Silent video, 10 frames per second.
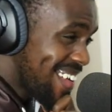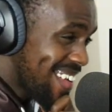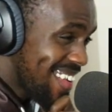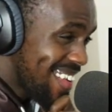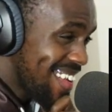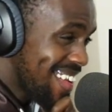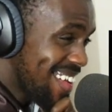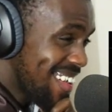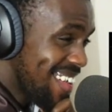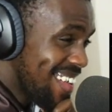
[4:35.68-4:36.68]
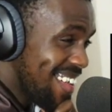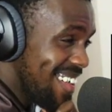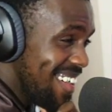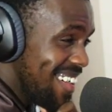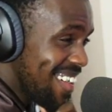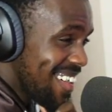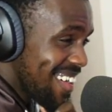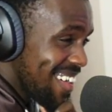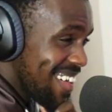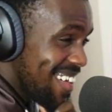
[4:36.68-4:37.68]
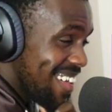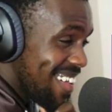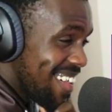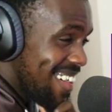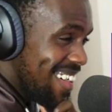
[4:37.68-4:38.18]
(no one is talking)